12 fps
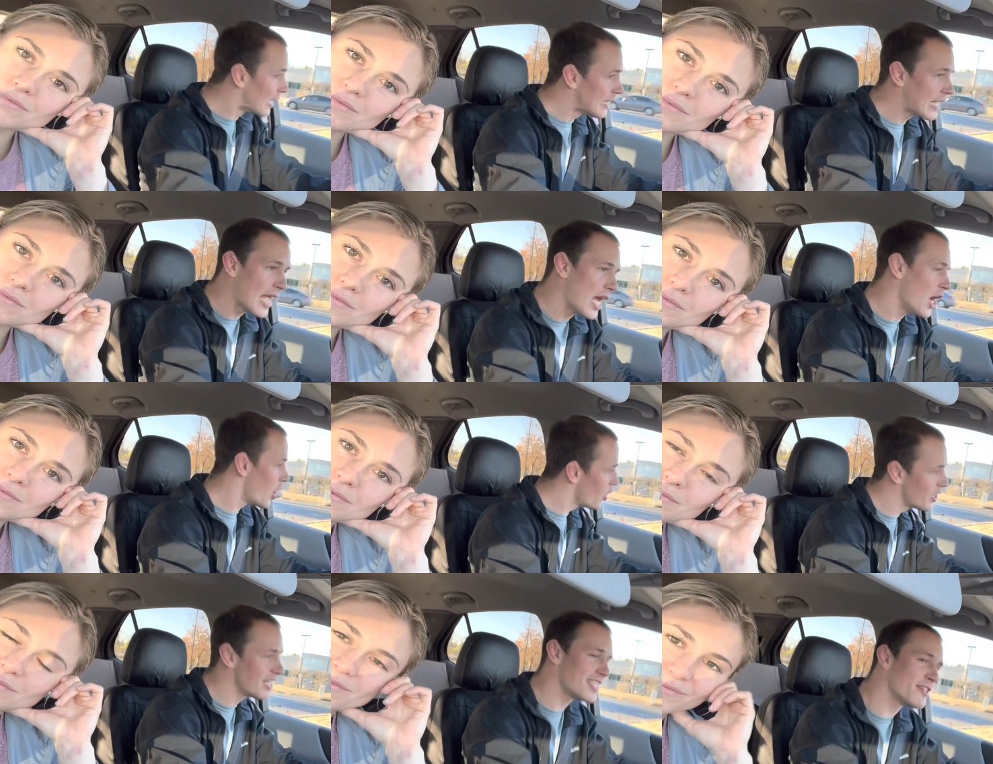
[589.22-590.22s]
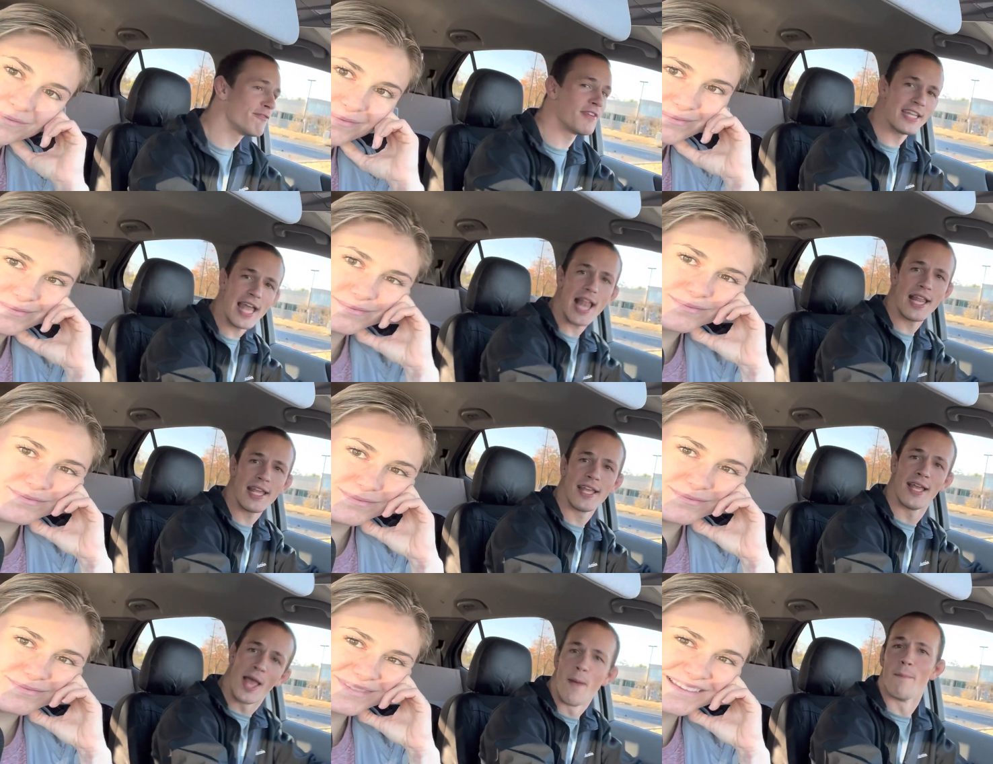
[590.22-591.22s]
Speaker 1: yeah, hold is the finale.
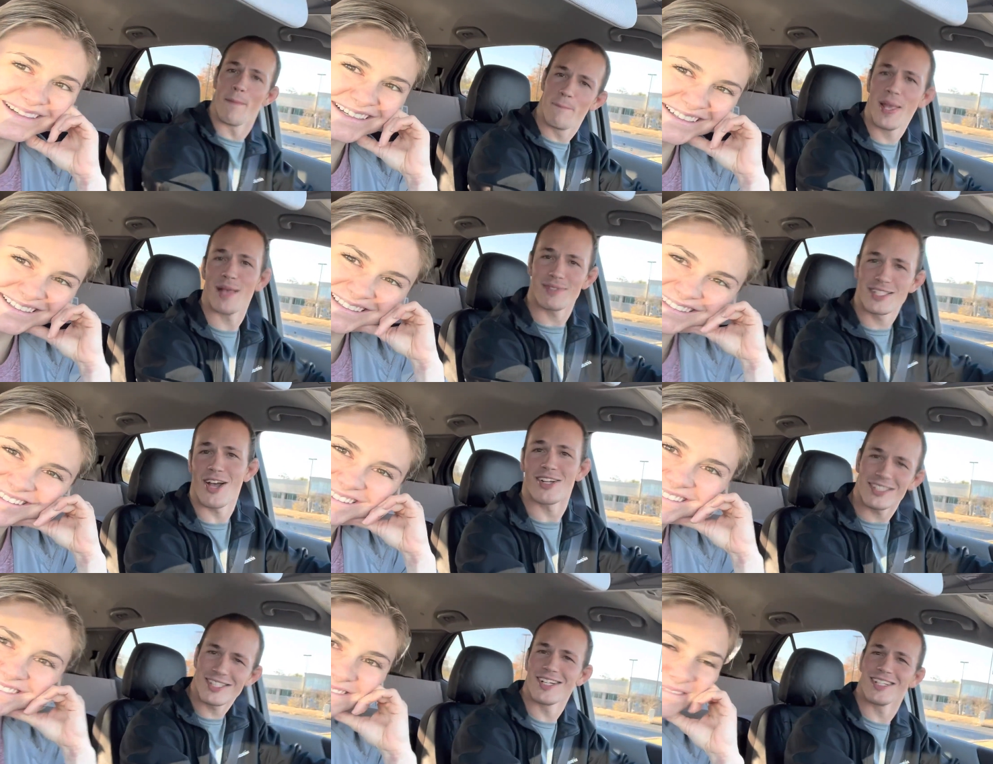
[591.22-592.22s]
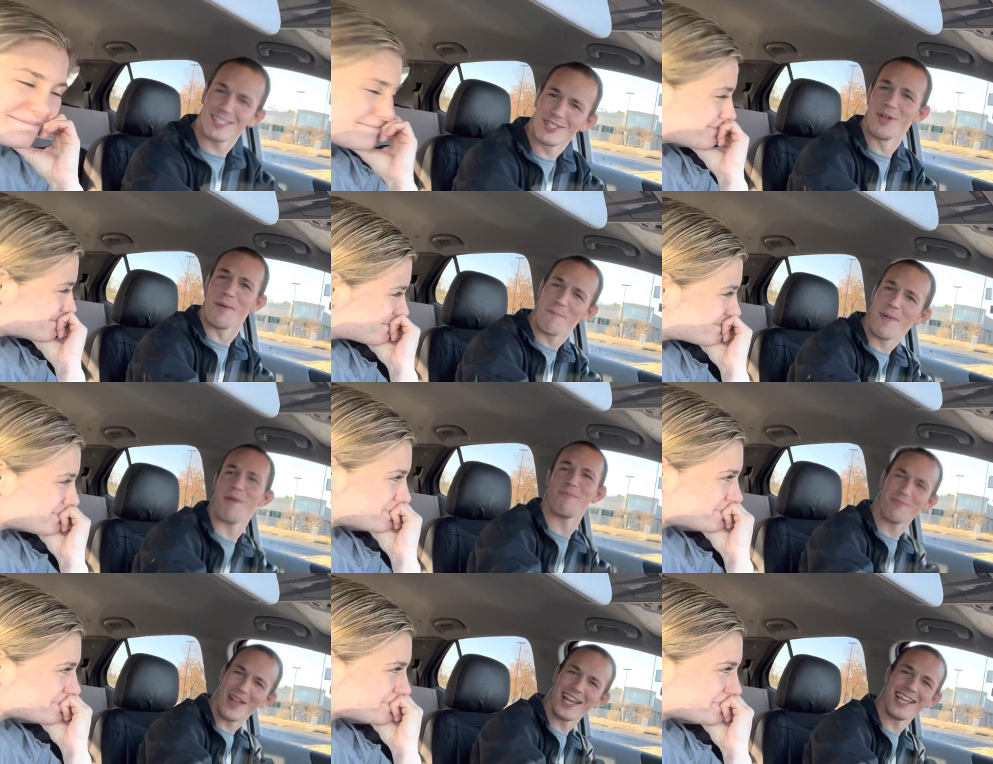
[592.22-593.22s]
My pep talk turned into a pep
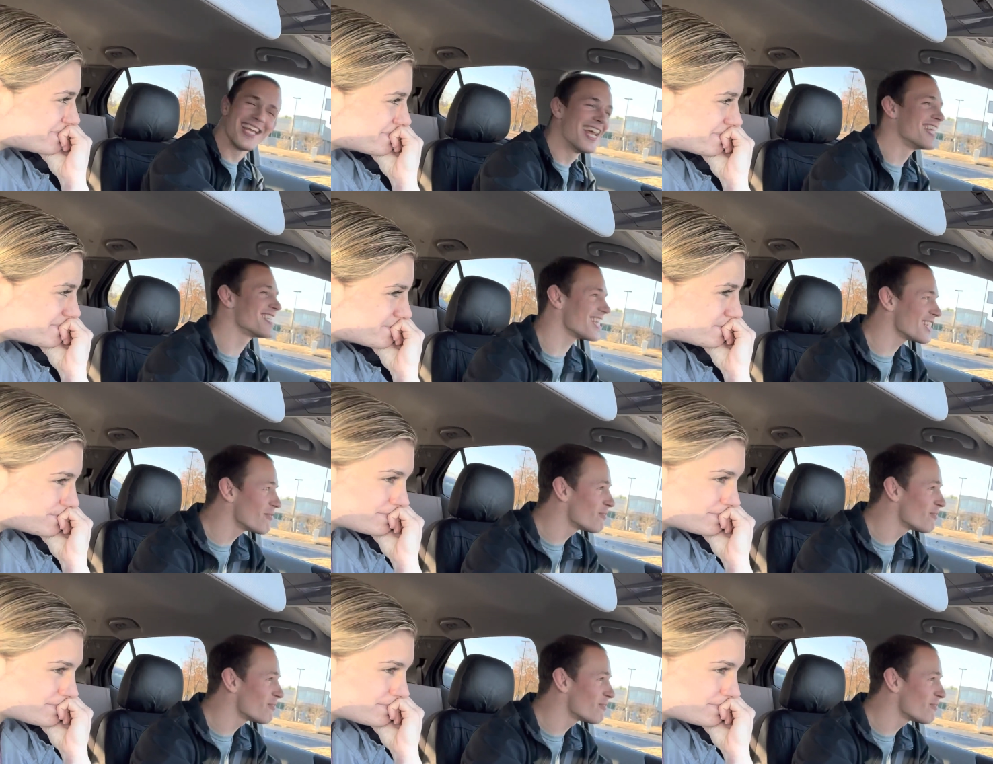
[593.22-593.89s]
rally. Say she